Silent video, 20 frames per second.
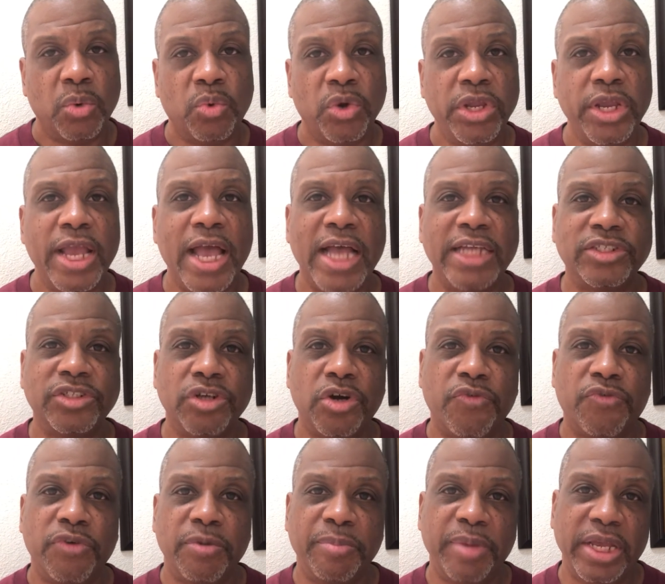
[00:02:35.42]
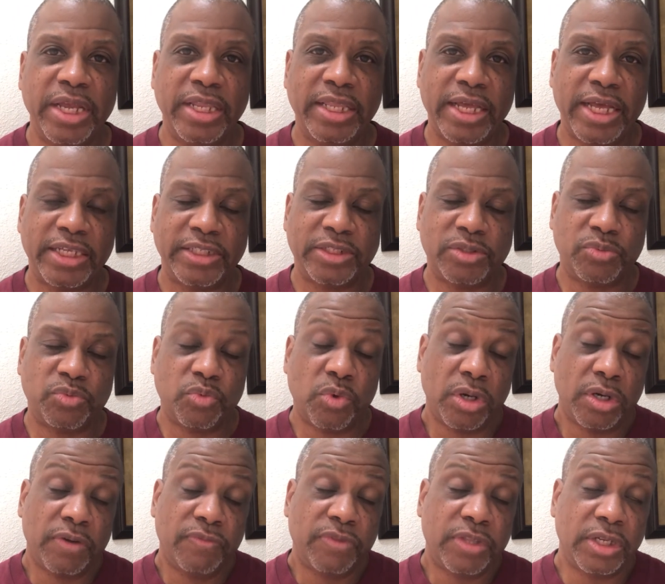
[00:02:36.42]
Well, you guys know for me, that's
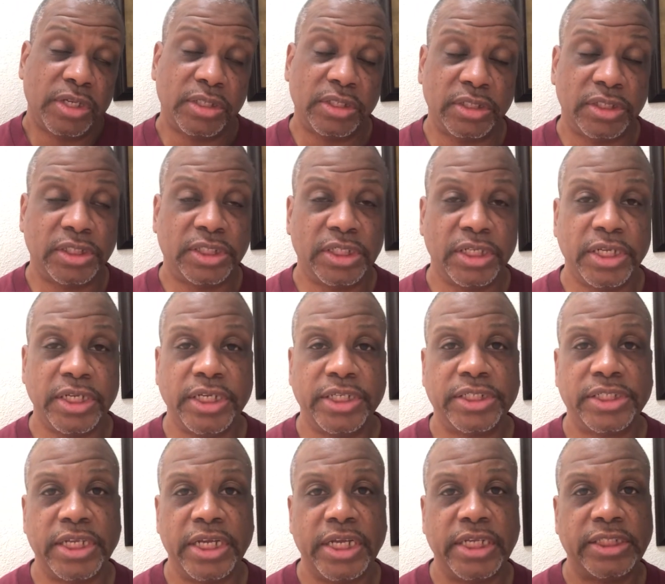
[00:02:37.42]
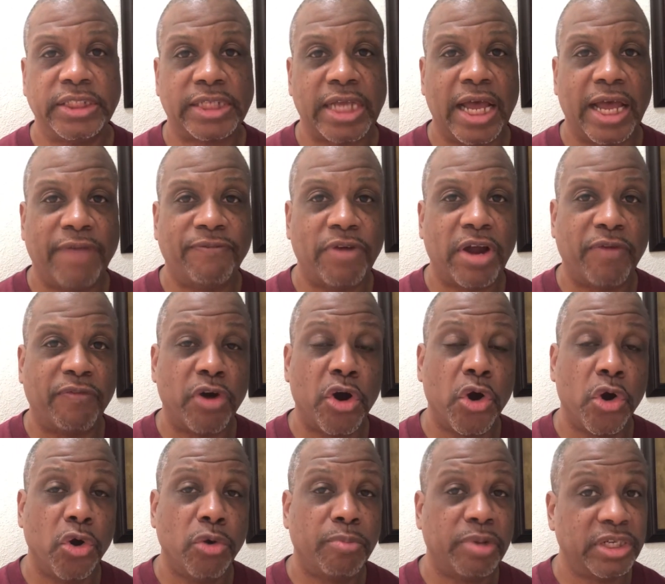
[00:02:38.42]
one of the silliest things I've
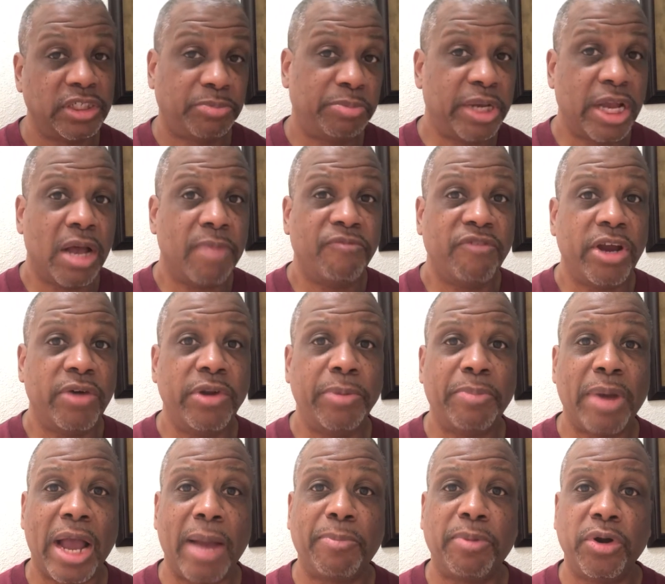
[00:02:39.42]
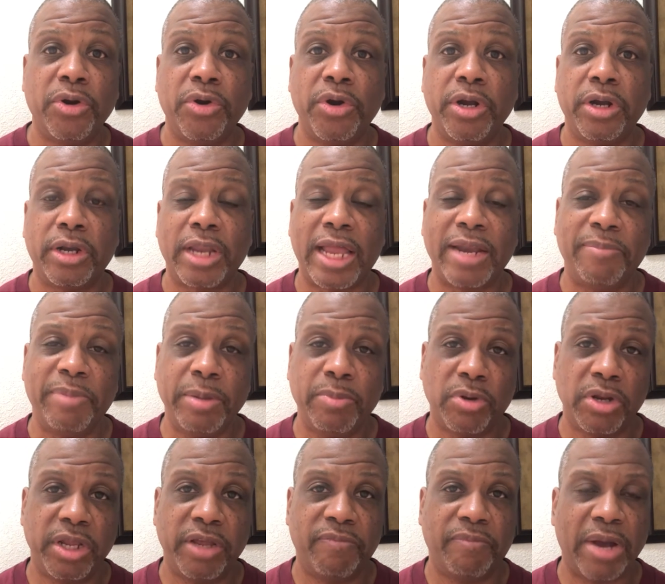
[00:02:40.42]
heard, but it's become very popular and a lot of
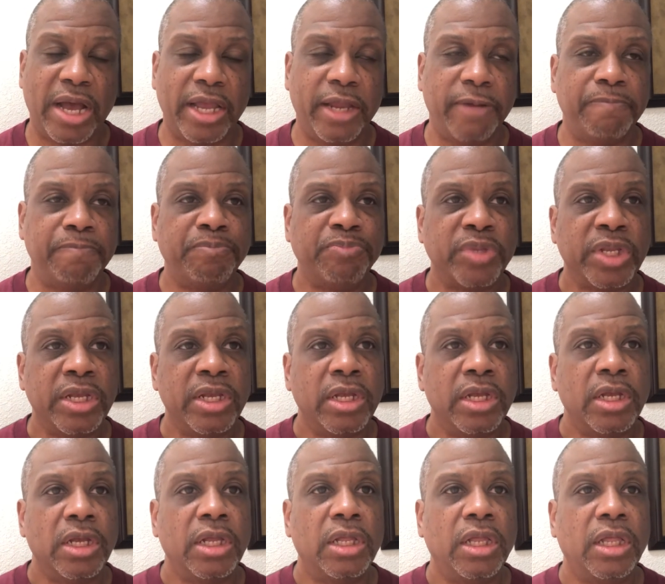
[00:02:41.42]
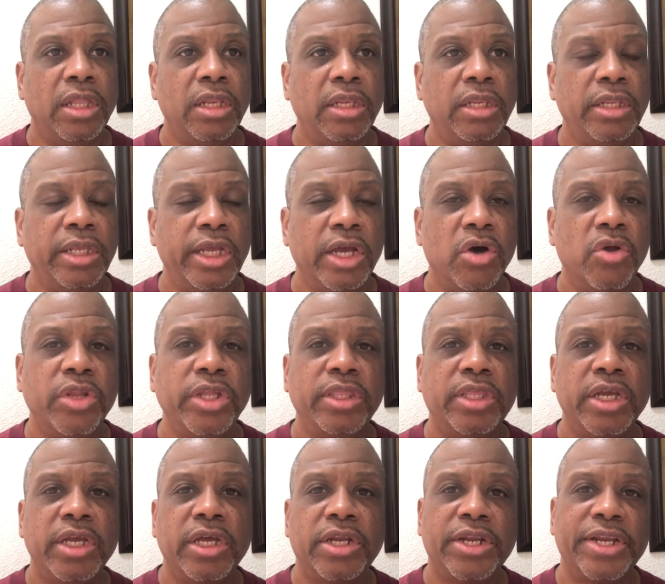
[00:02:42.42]
people live by it. The only
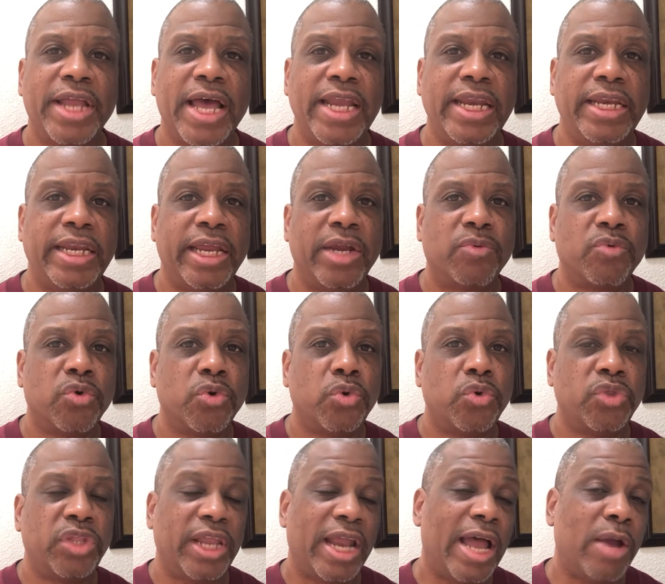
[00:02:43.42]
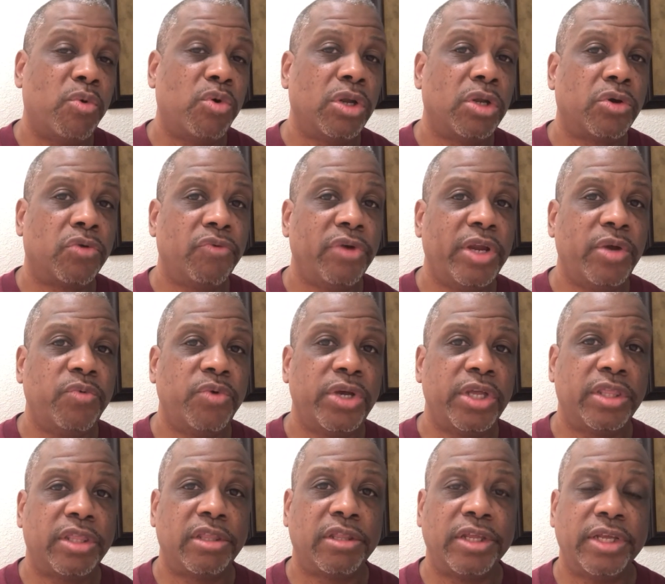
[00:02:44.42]
thing on a 90-day rule that I will agree
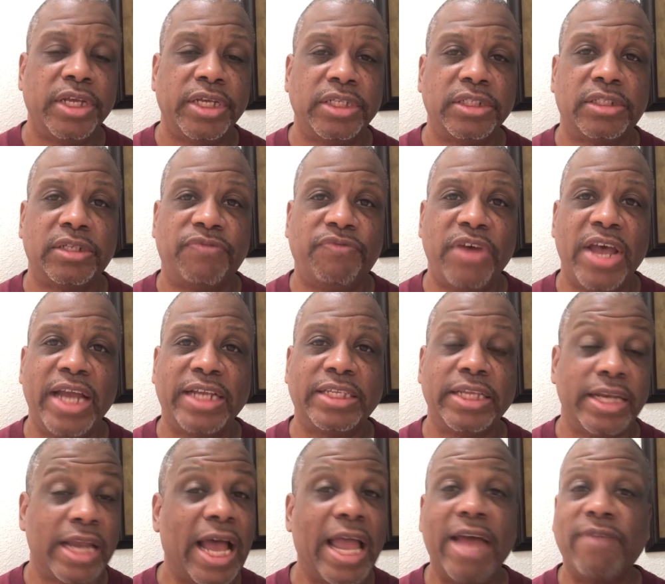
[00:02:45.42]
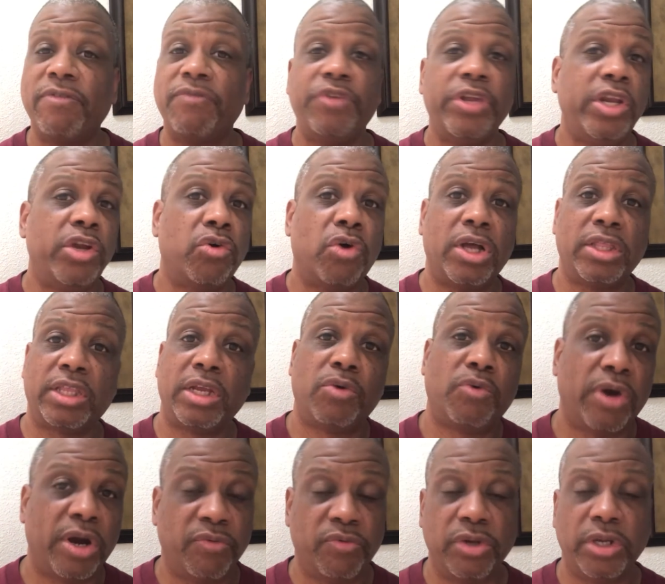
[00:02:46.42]
with is the fact that, and I have a video out there
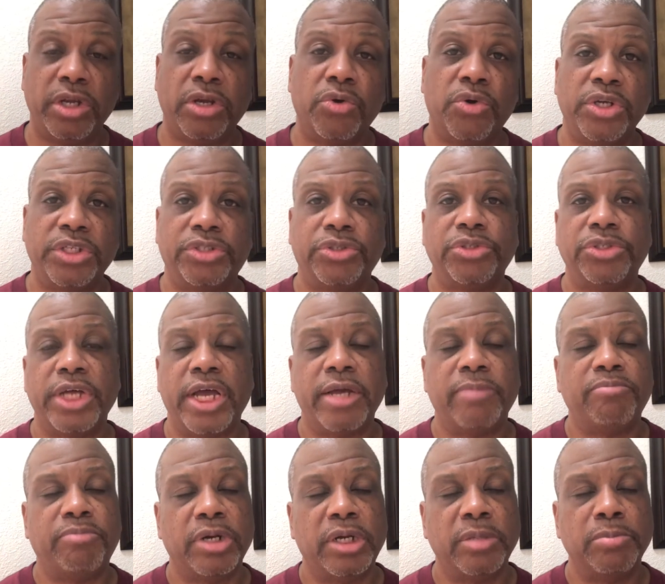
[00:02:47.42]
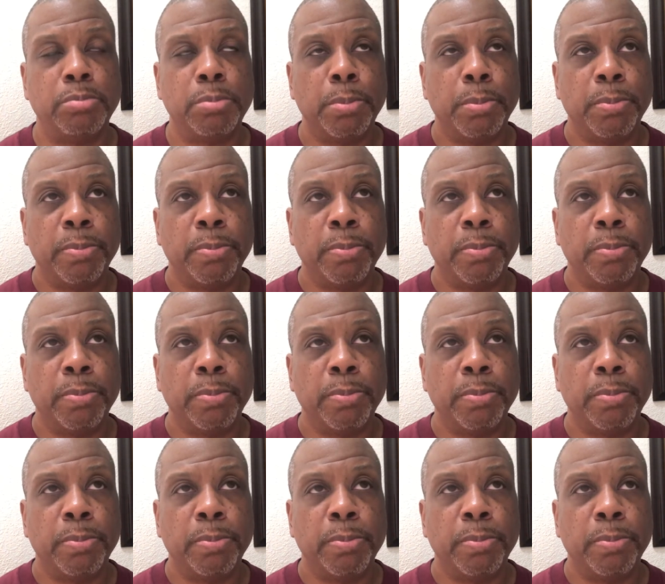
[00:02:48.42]
where I really go into that, but